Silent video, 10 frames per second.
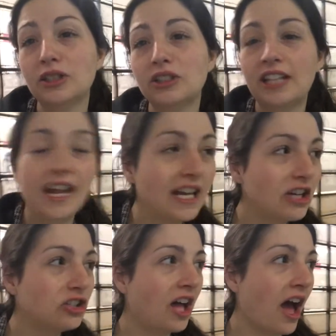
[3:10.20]
Stayed an
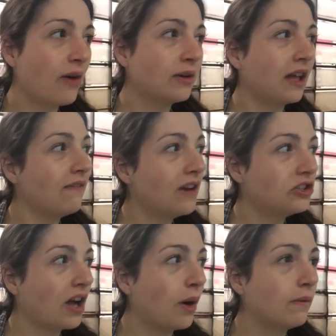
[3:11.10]
extra hour, gave an
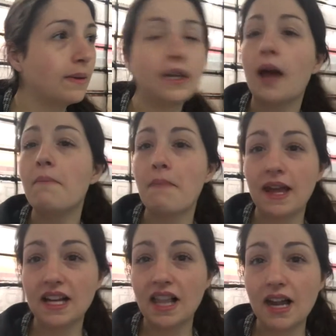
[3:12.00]
extra hour of my time,
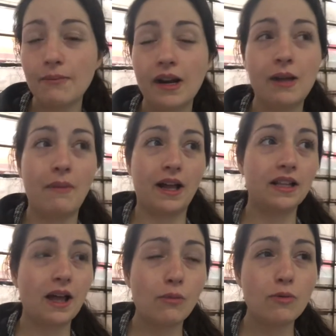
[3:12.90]
making a lot of money, making
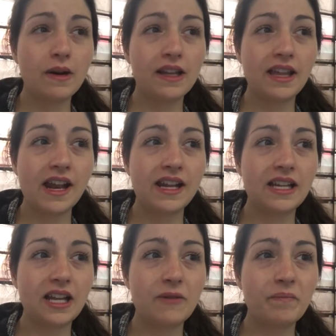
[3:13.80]
a lot more money than I
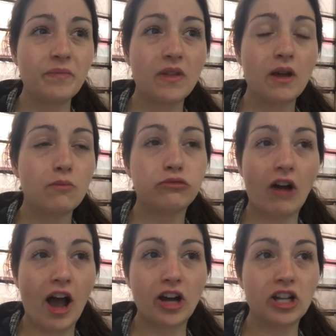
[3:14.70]
did
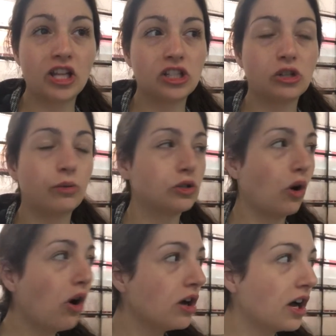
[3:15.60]
prior to this, so it's
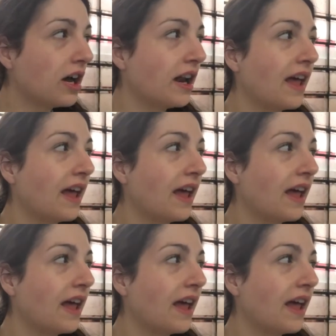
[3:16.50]
all good.